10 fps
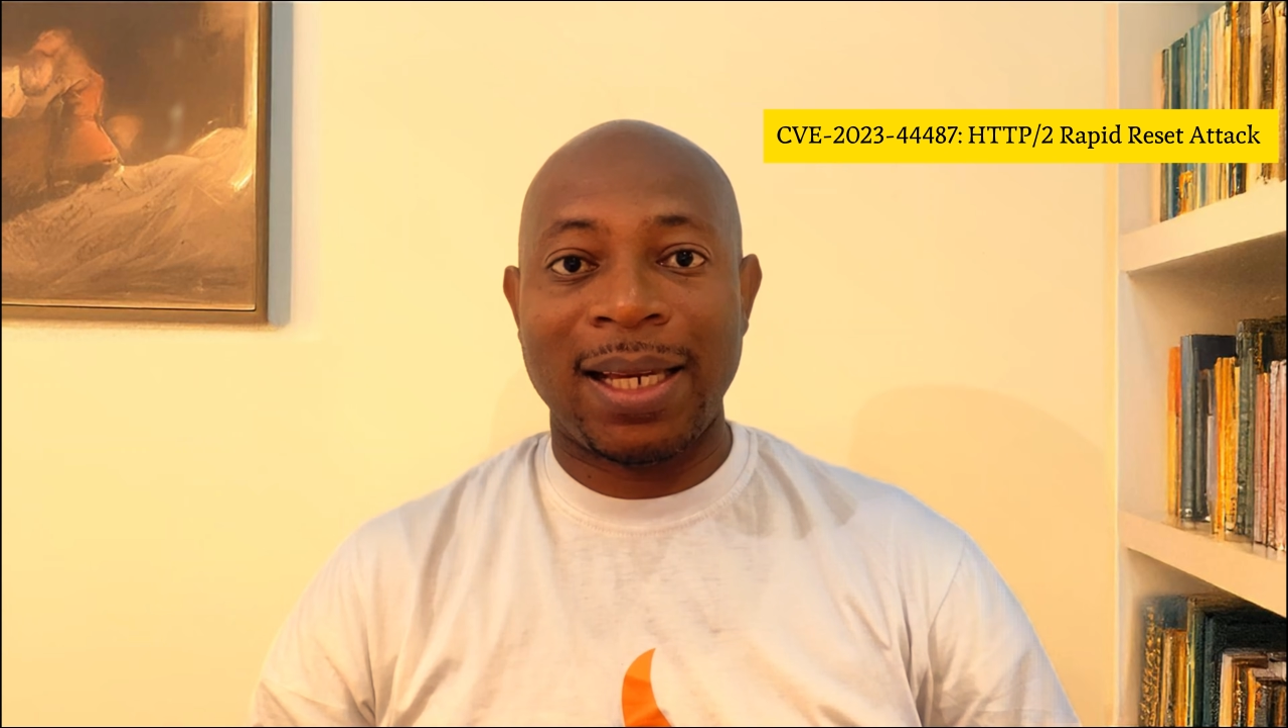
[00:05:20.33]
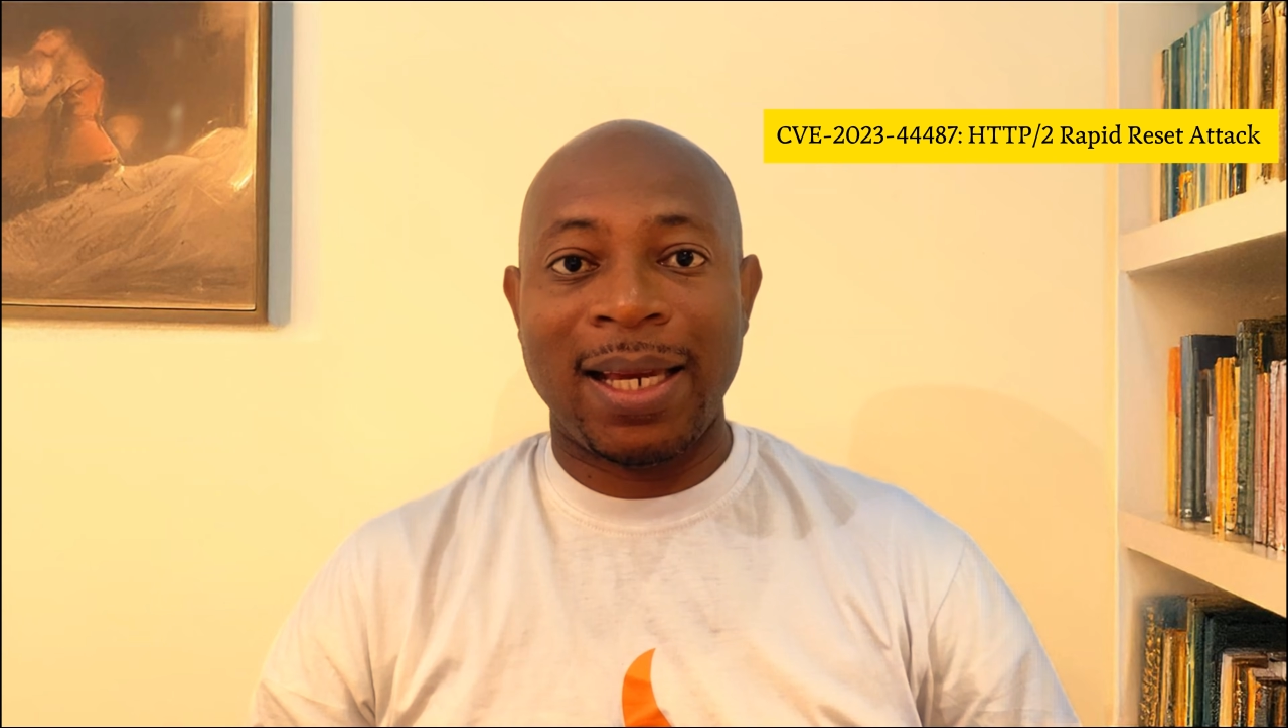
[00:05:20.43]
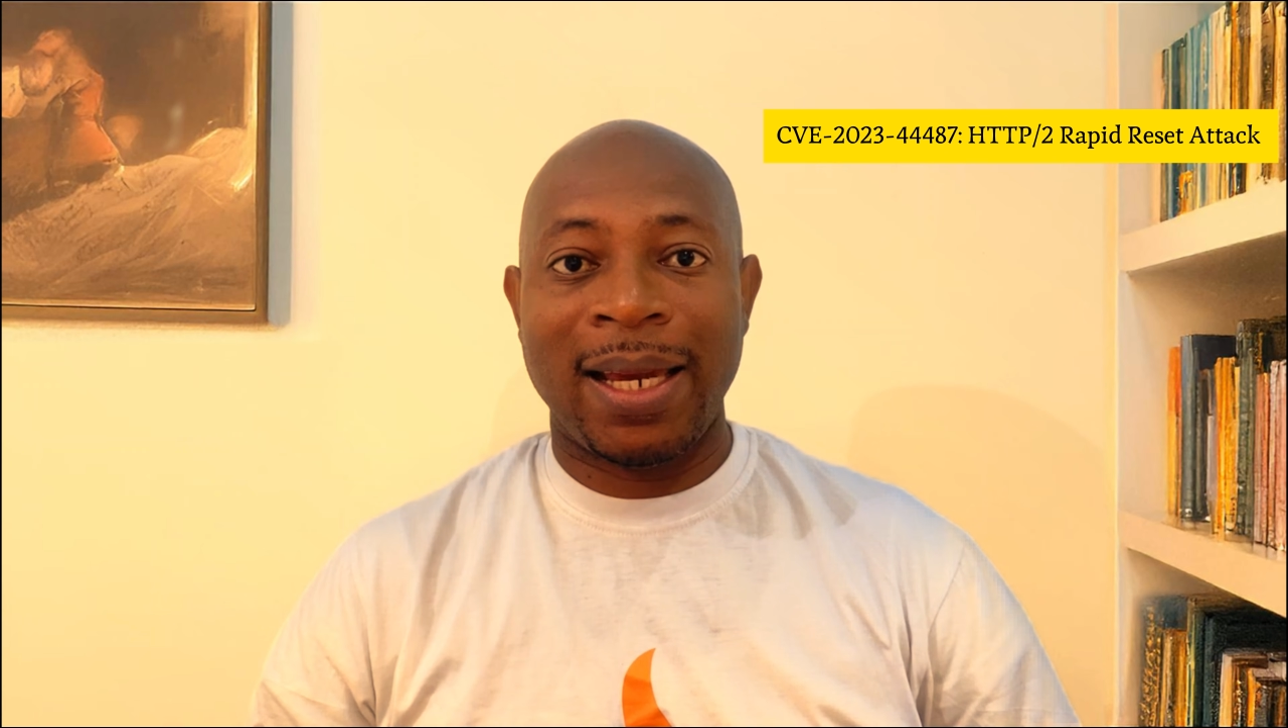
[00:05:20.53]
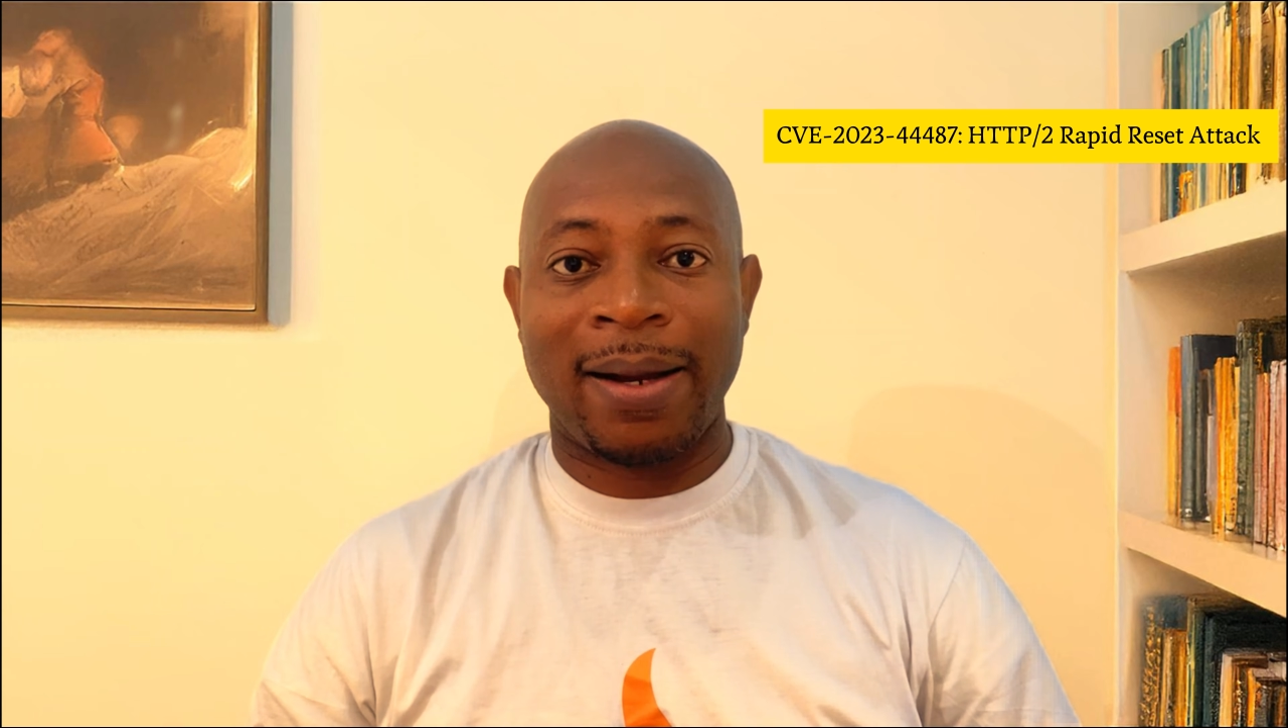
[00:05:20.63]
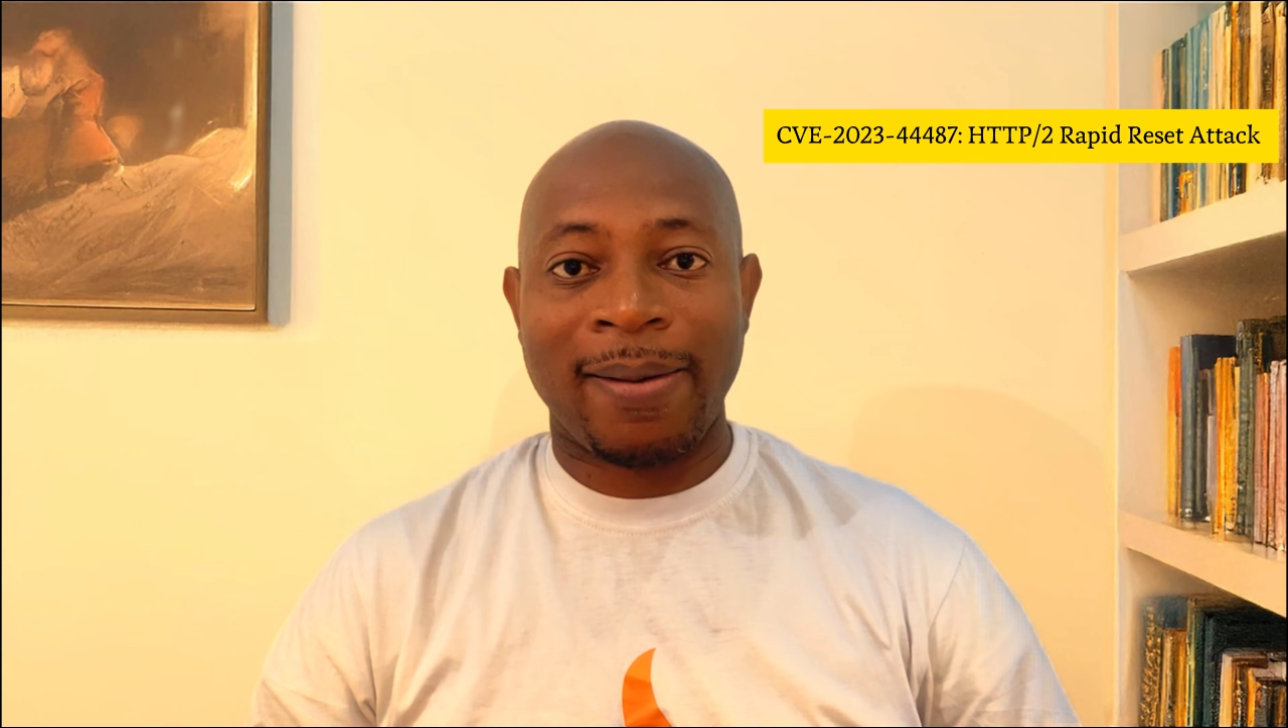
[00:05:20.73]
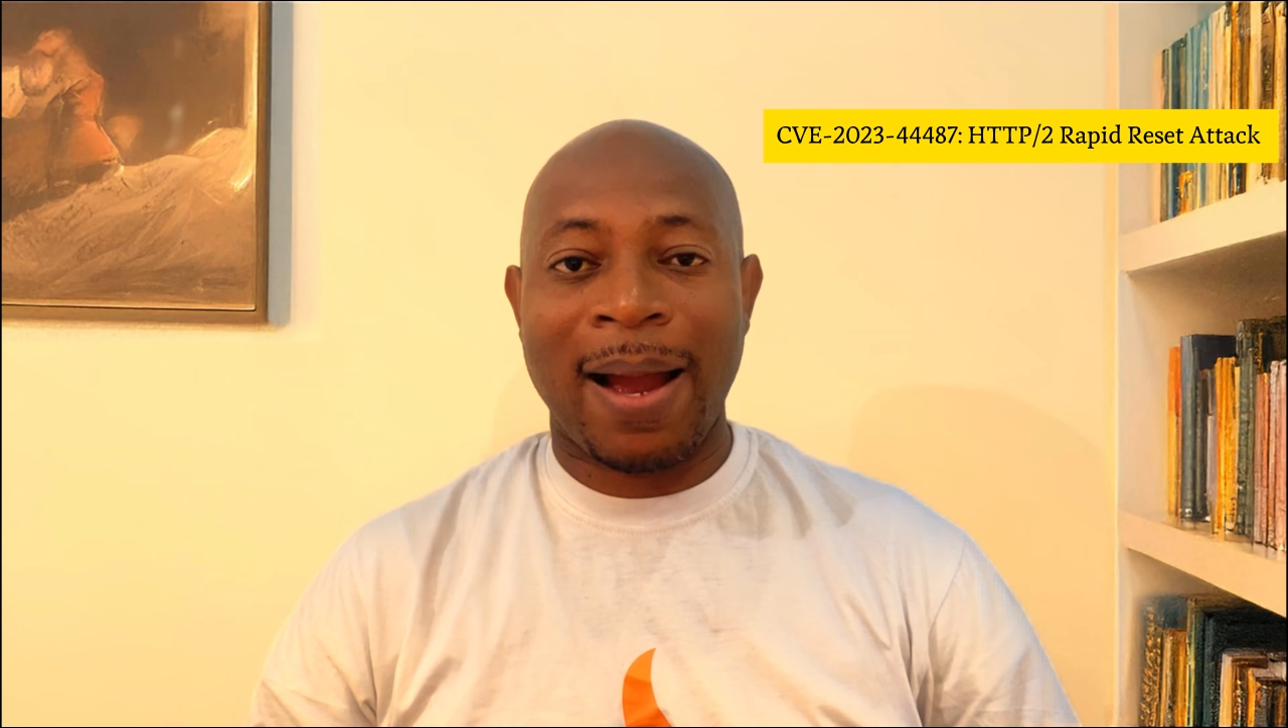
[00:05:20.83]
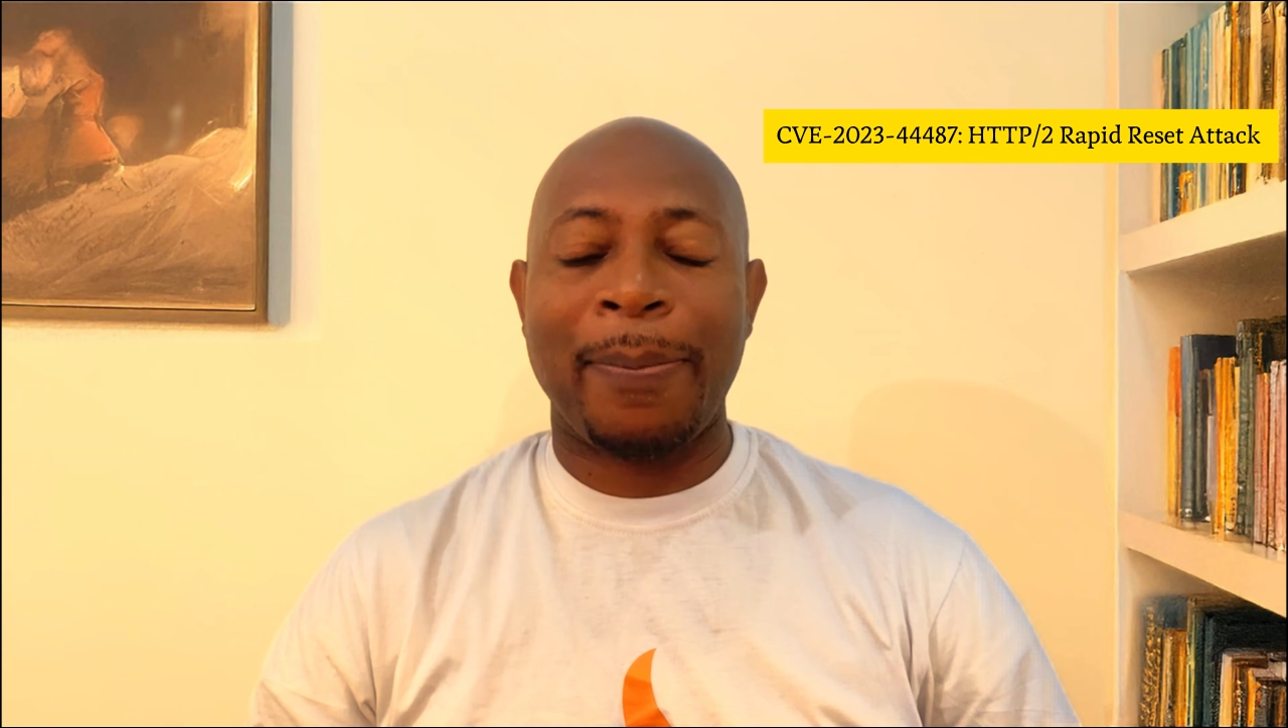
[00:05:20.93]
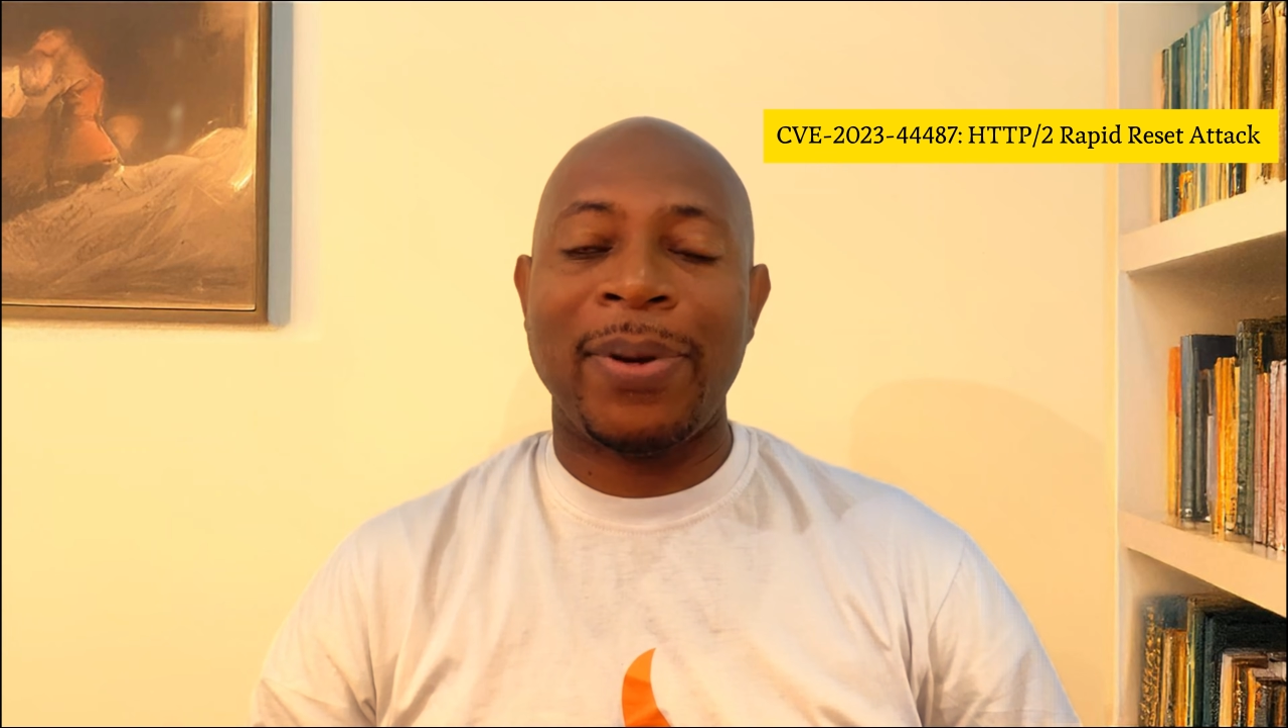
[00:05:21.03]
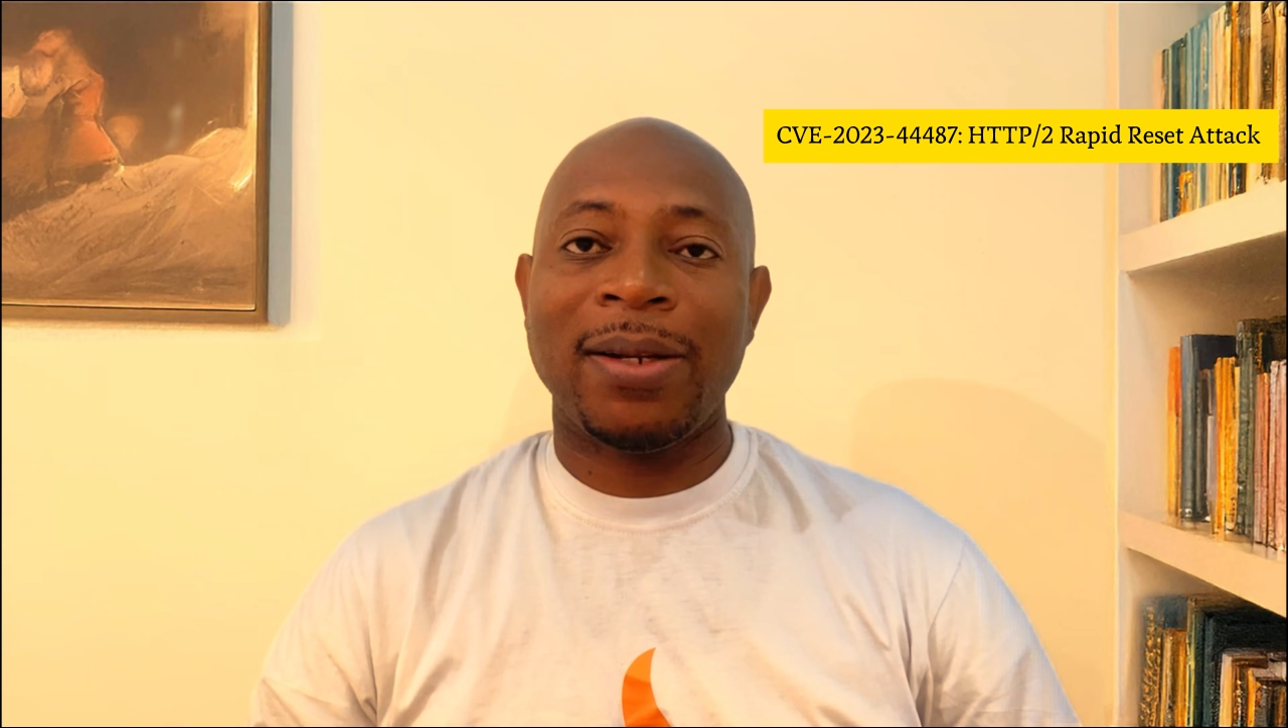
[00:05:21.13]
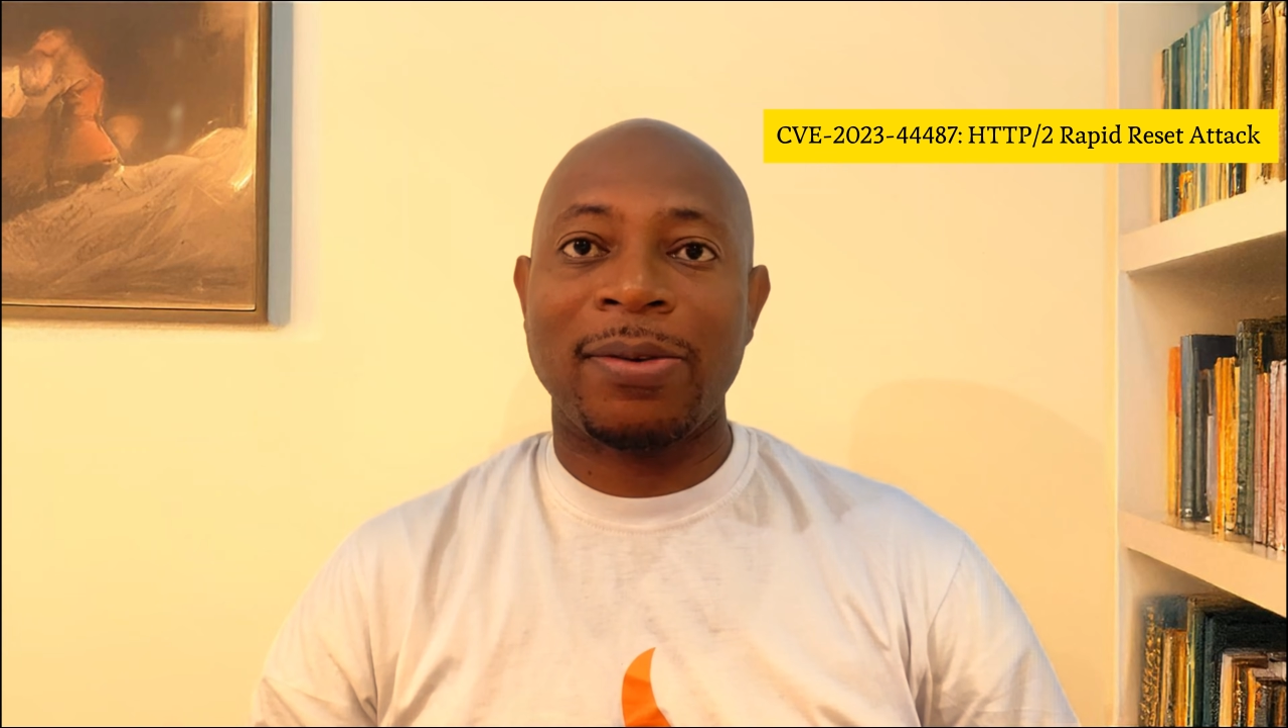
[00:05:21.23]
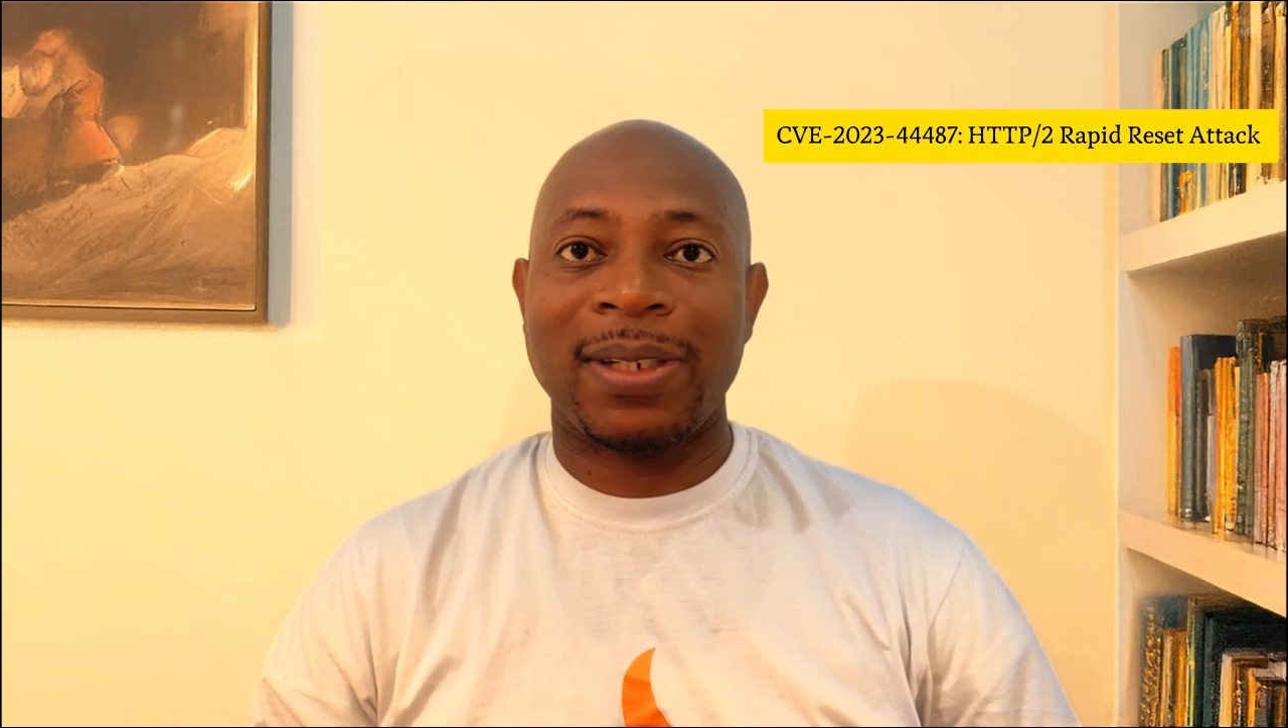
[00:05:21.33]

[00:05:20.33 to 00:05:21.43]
a rapid